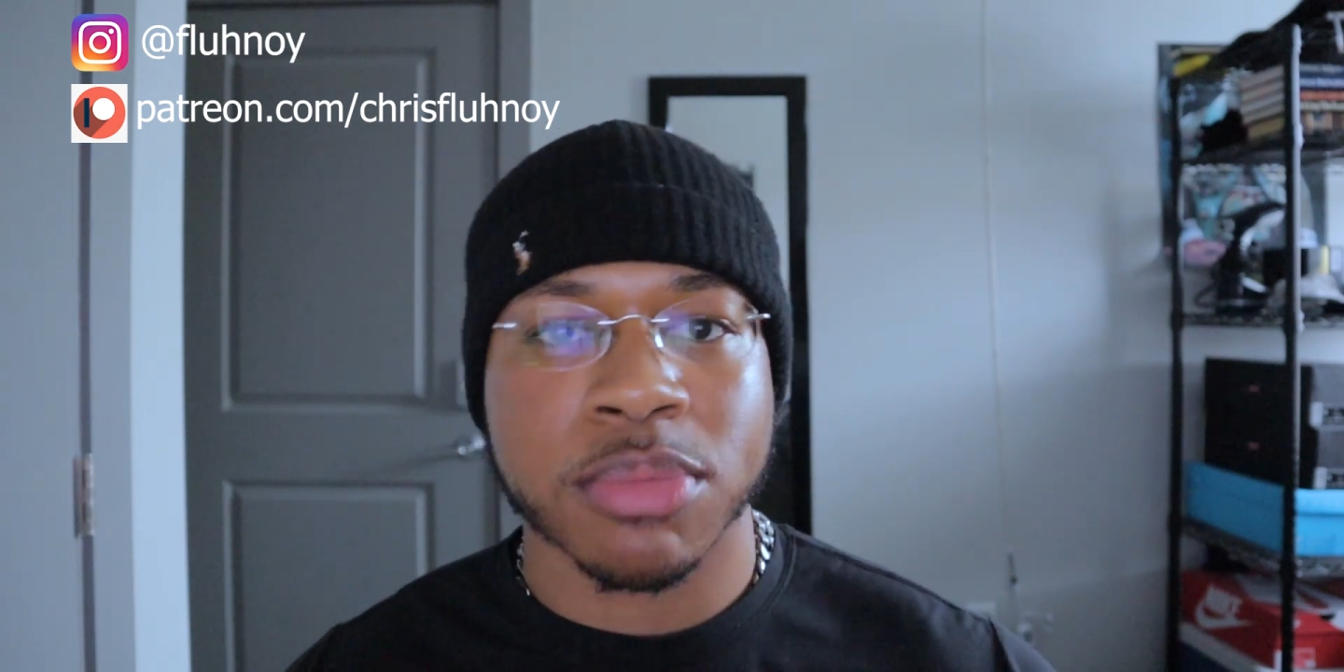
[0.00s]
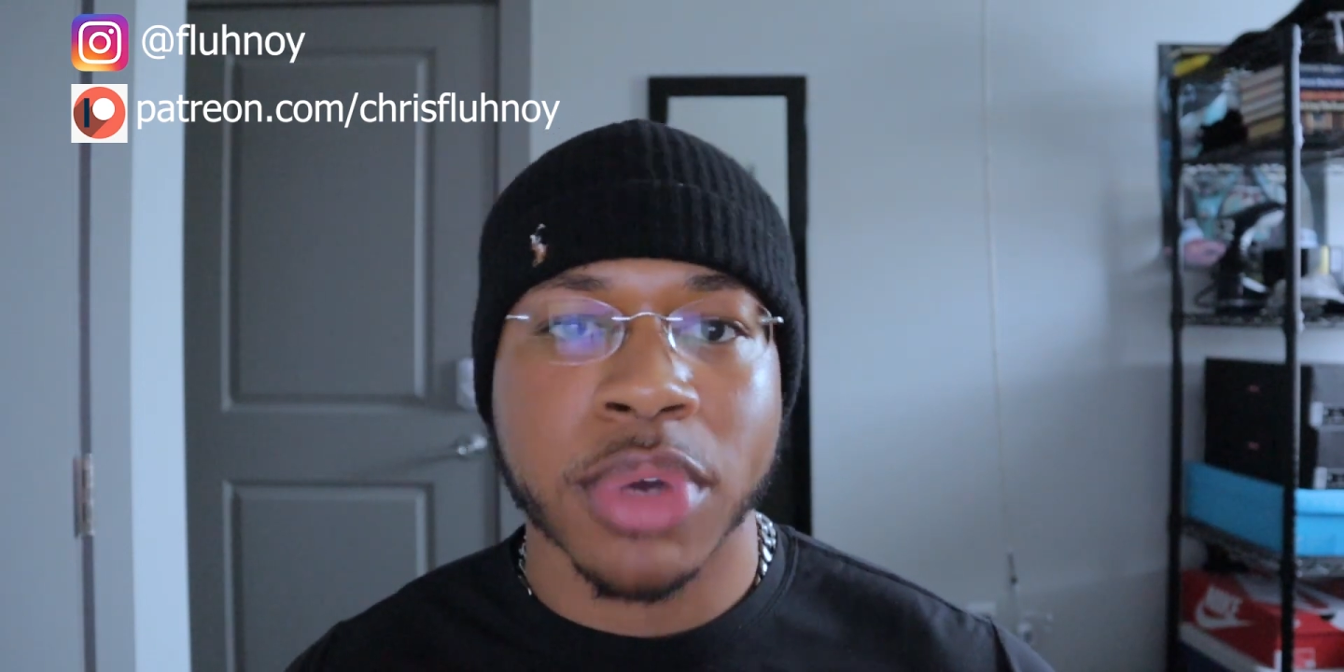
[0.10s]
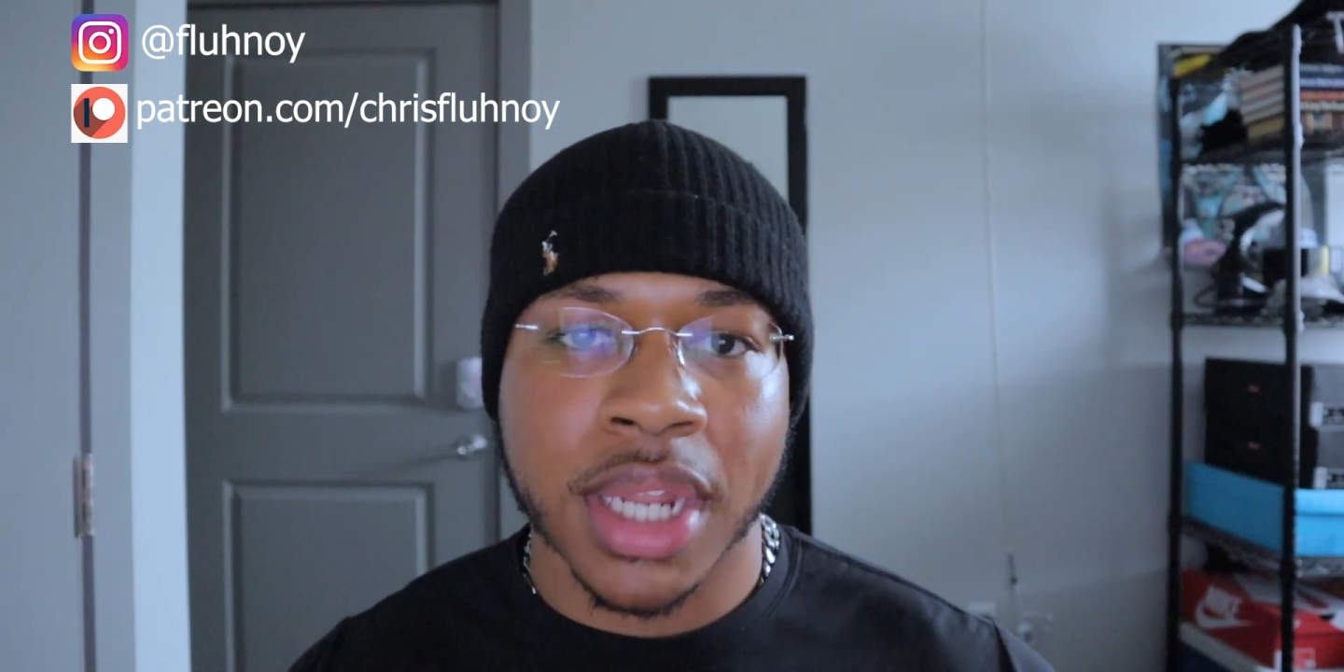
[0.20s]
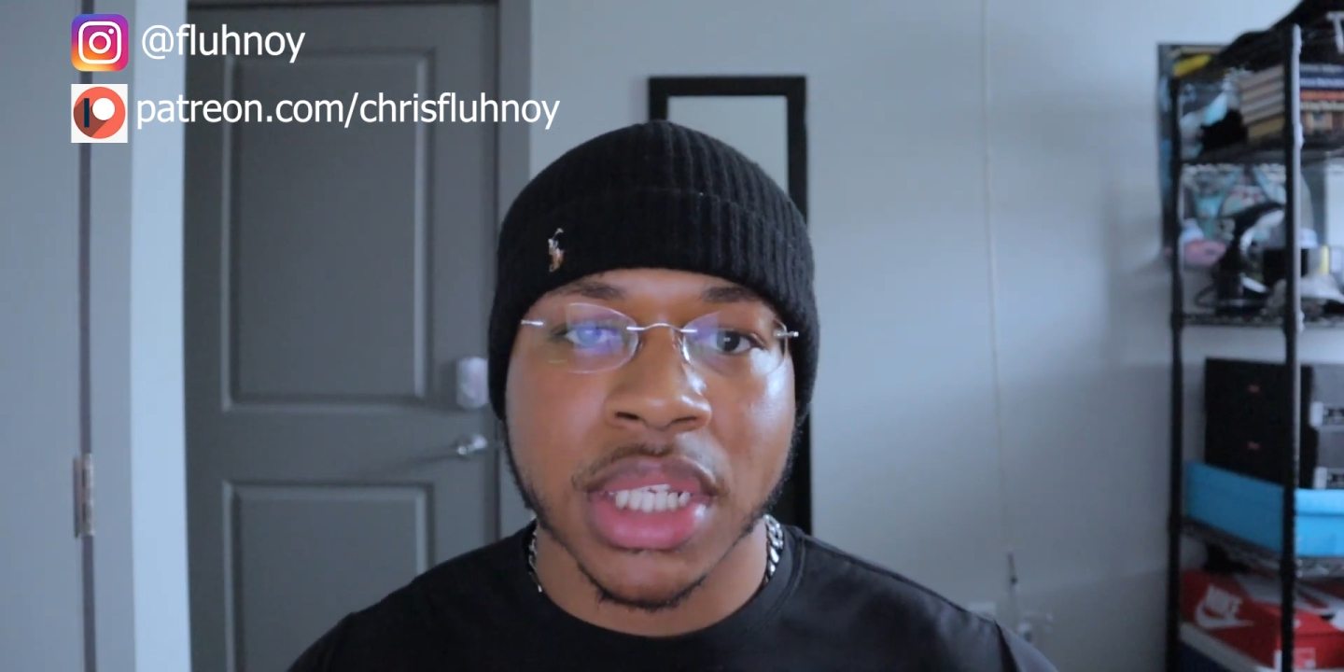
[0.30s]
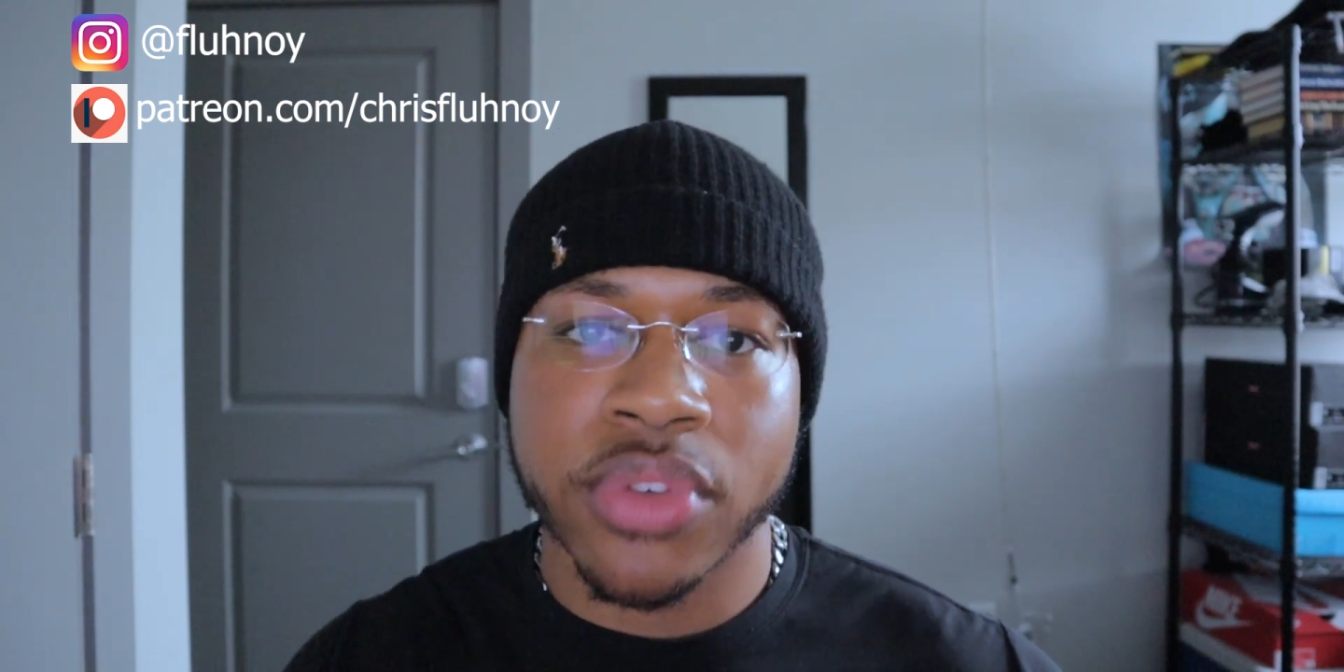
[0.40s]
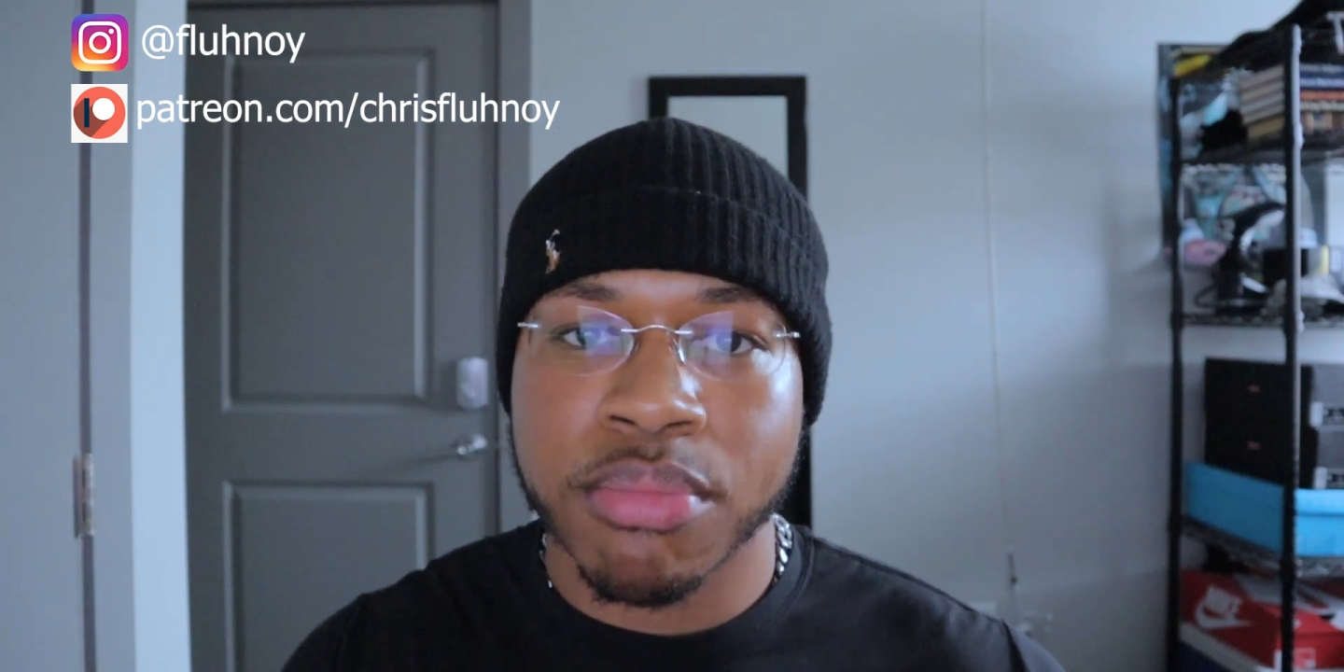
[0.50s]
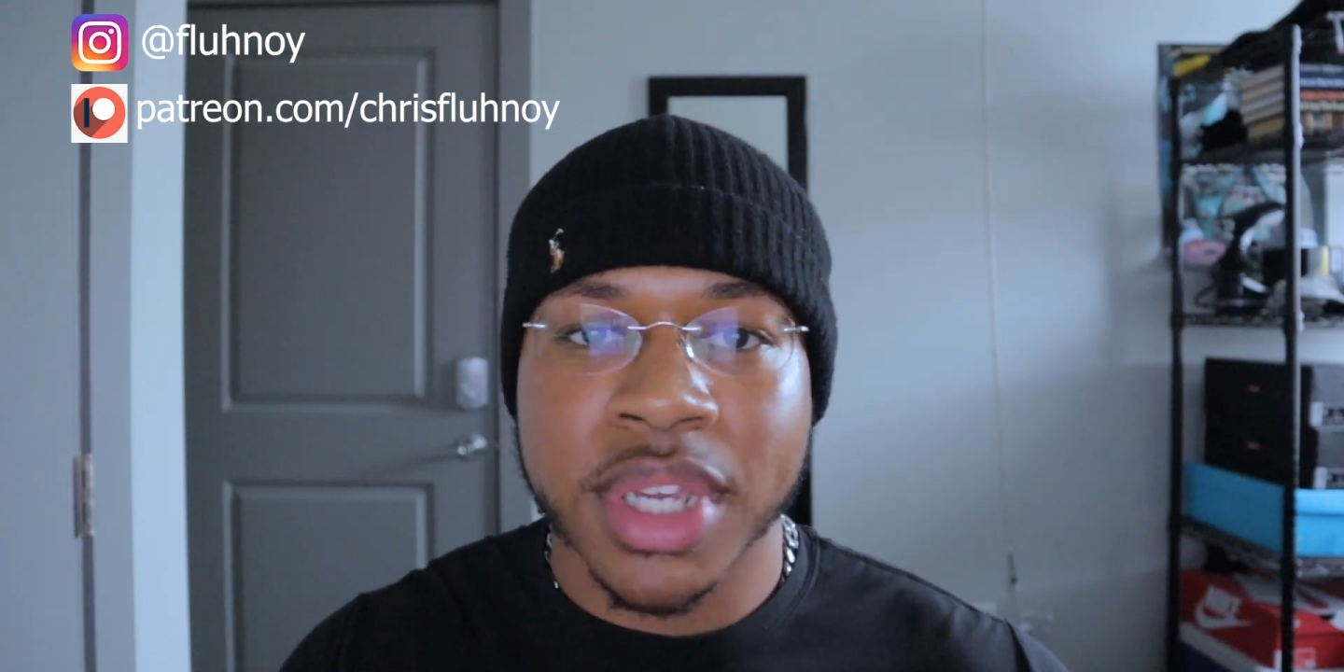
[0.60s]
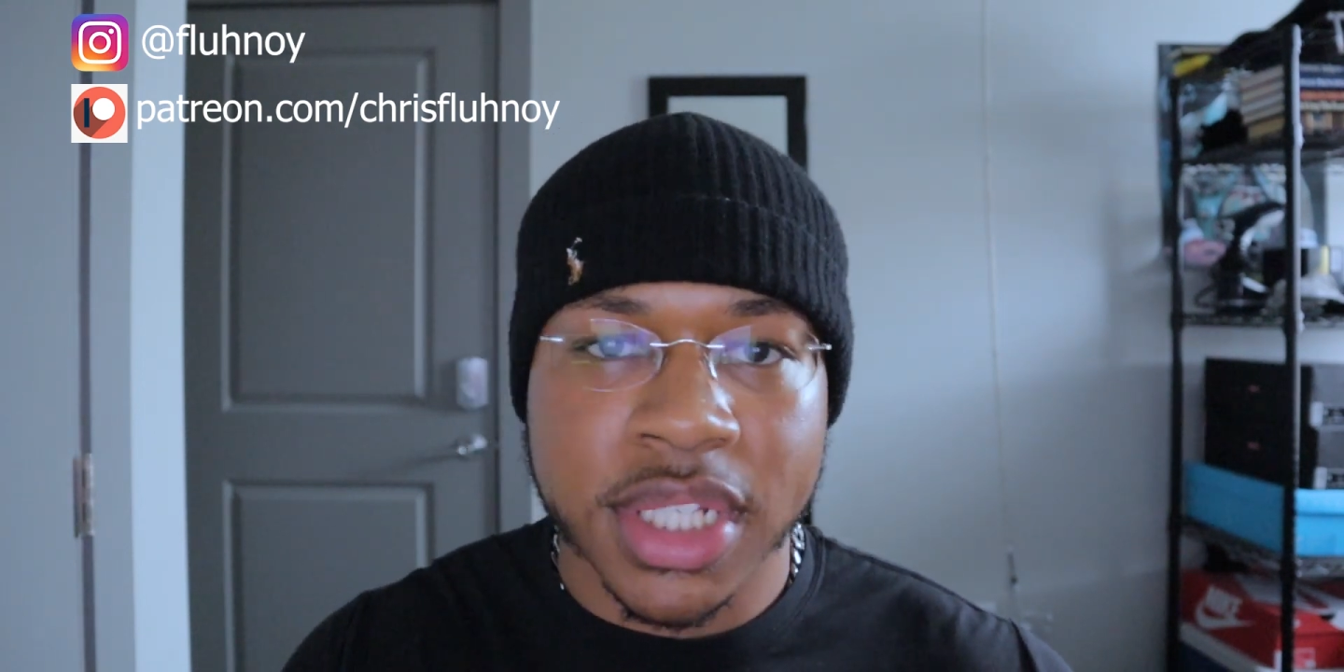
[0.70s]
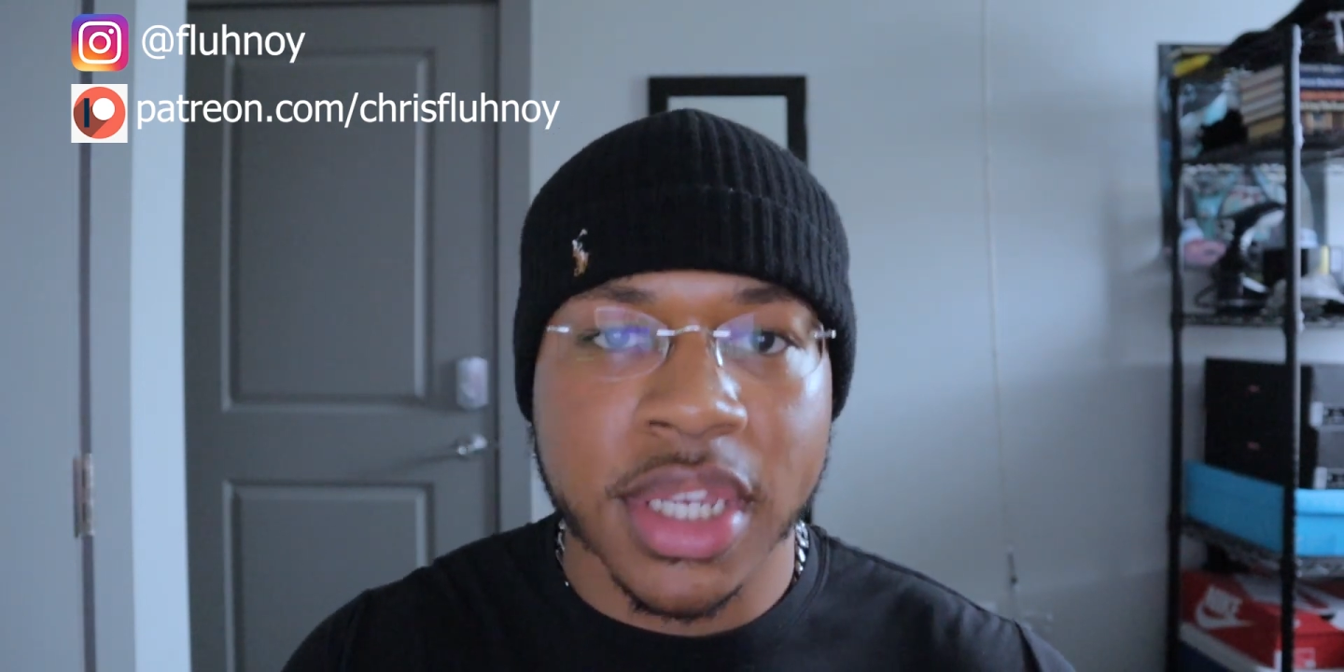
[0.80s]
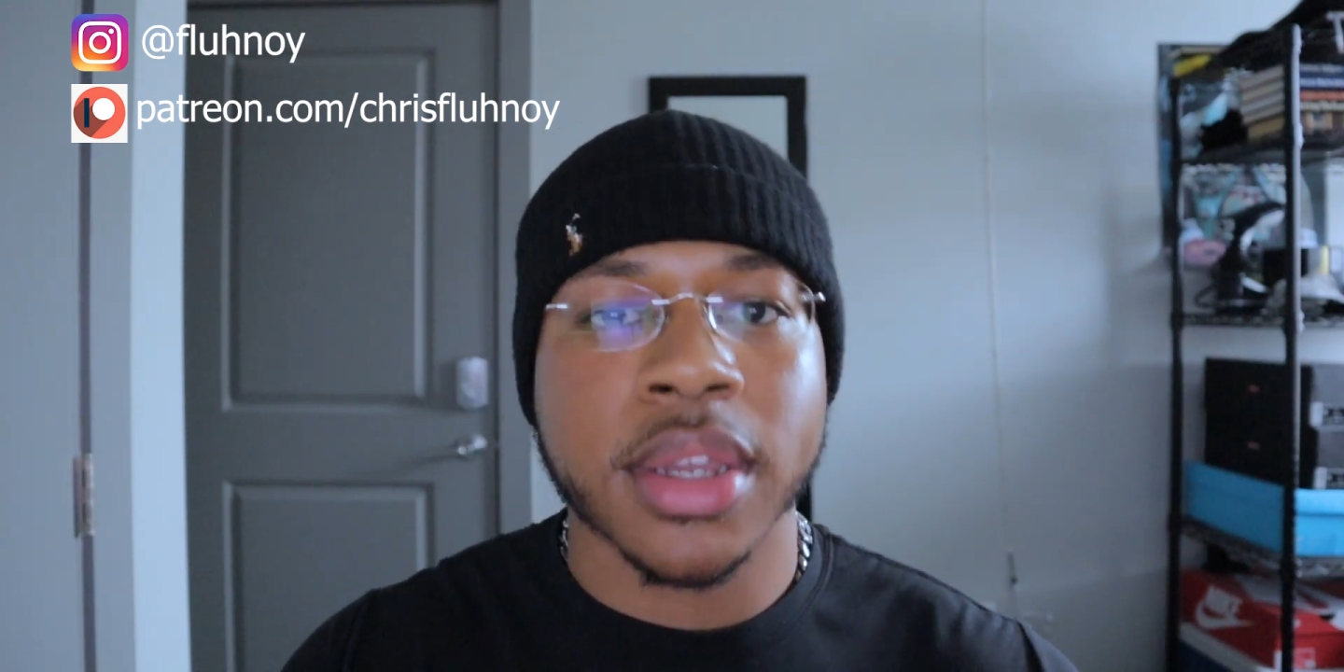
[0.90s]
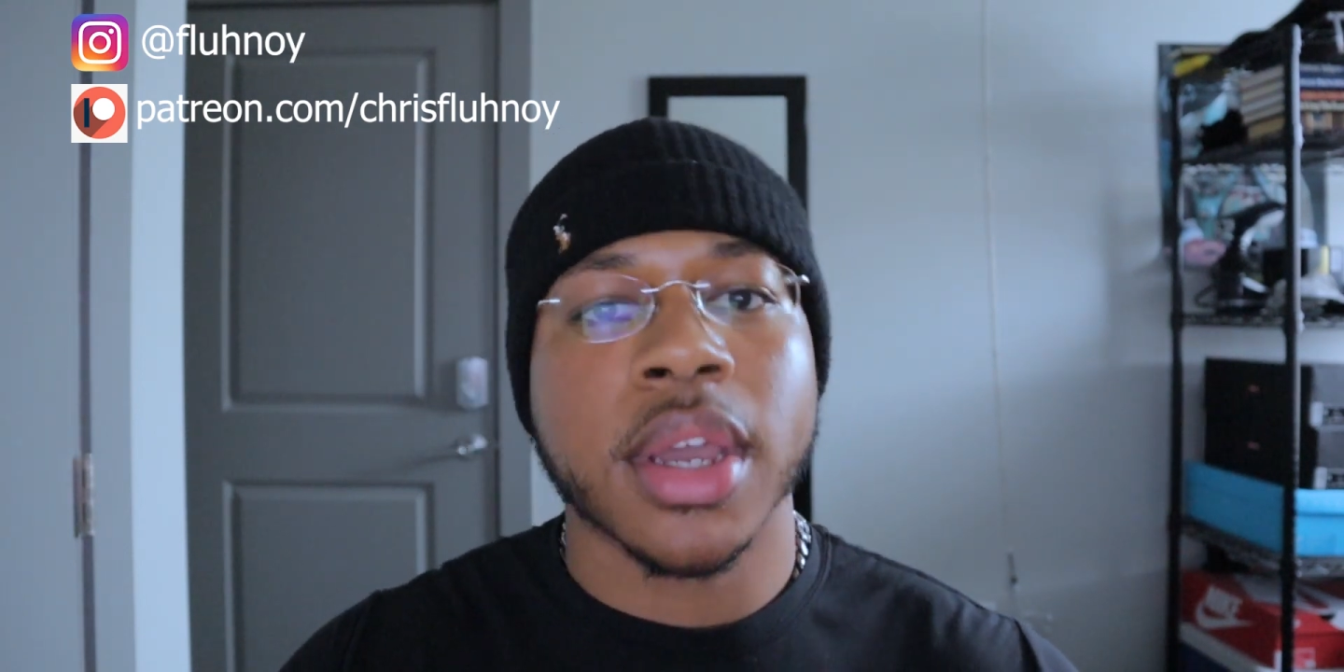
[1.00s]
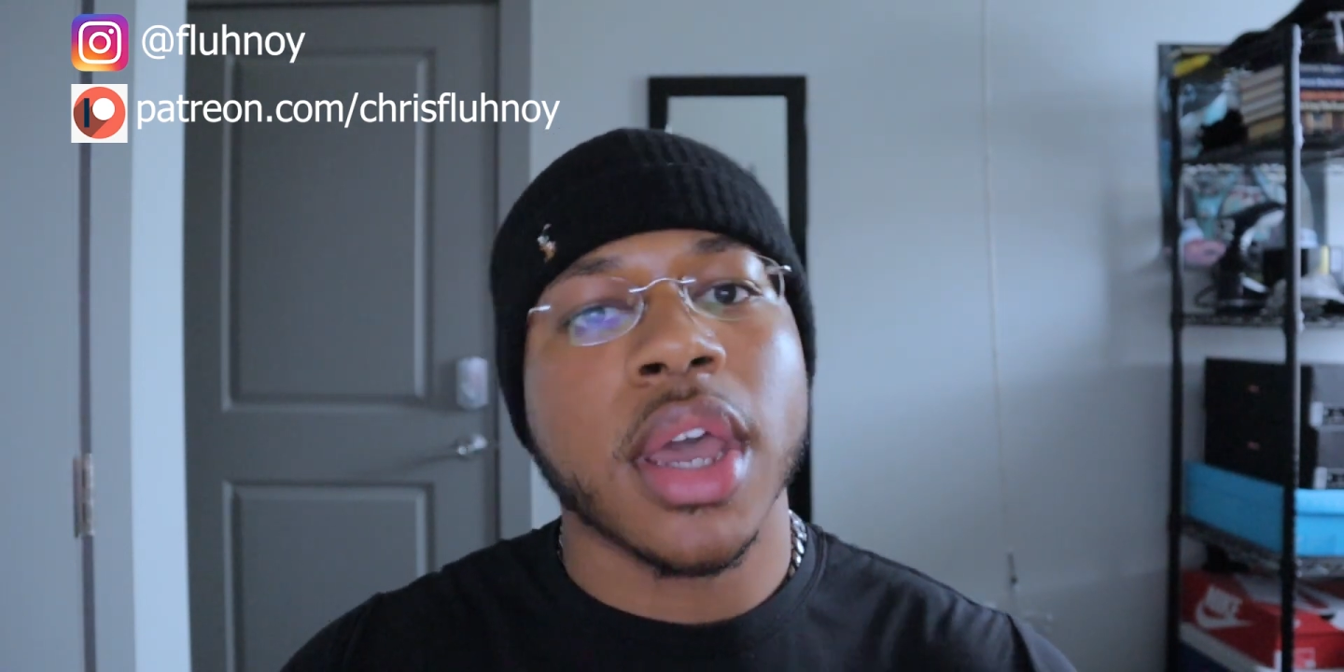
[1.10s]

but I live in Michigan.